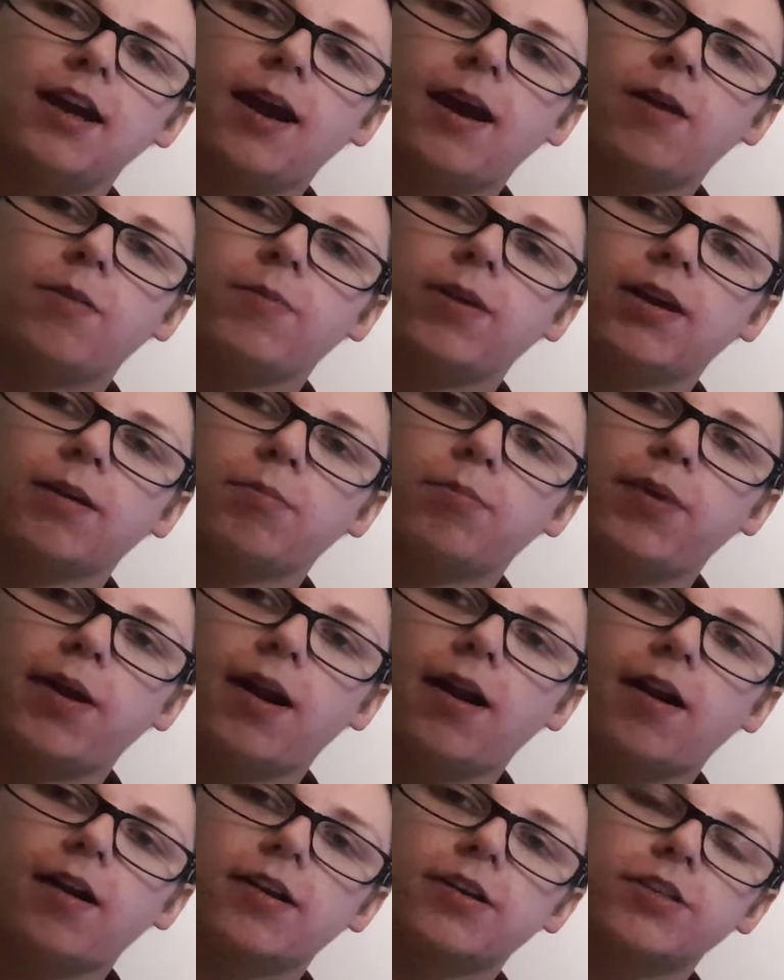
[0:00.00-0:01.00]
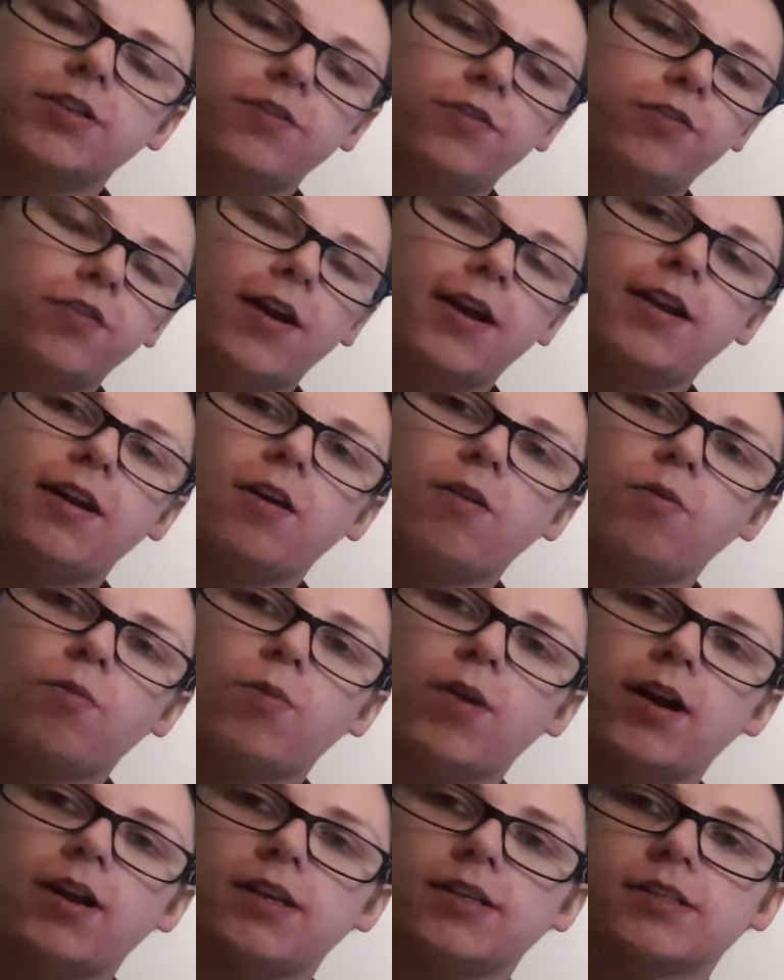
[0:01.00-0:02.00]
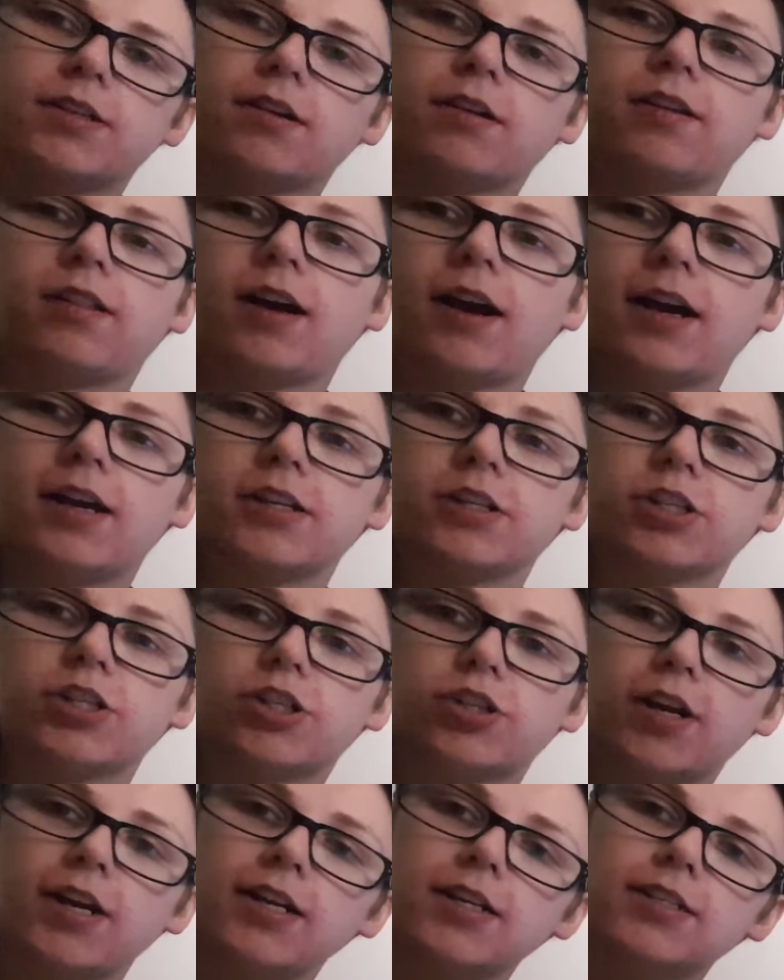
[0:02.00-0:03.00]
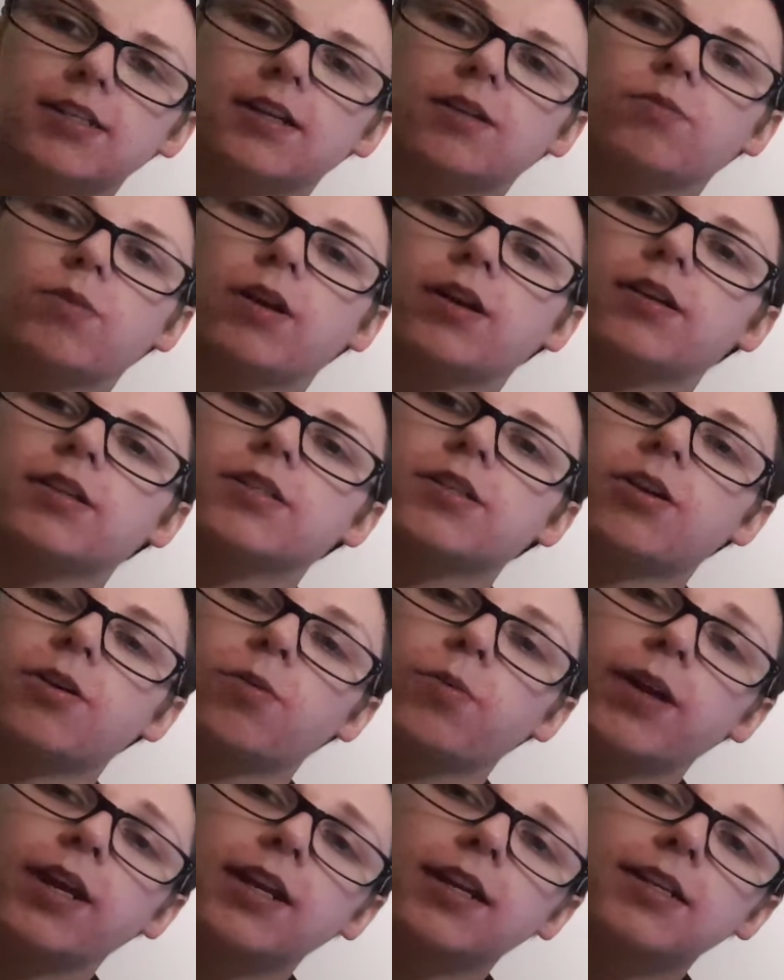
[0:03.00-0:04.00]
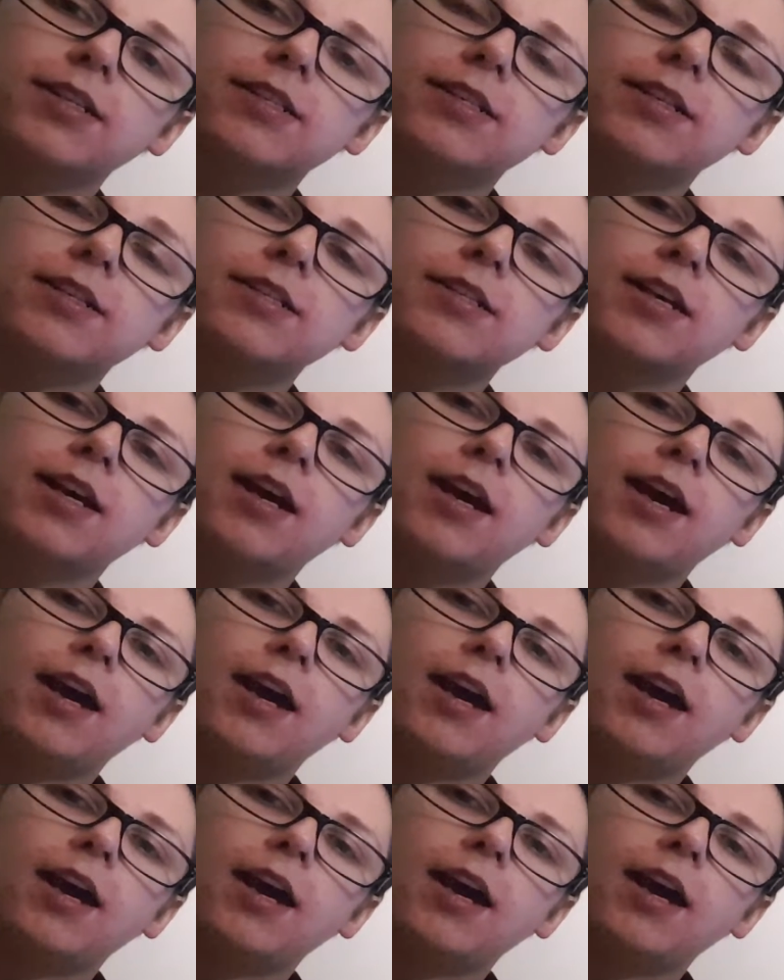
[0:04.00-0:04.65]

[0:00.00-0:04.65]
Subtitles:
and we compared to find out what is our client's strengths and what is her weaknesses,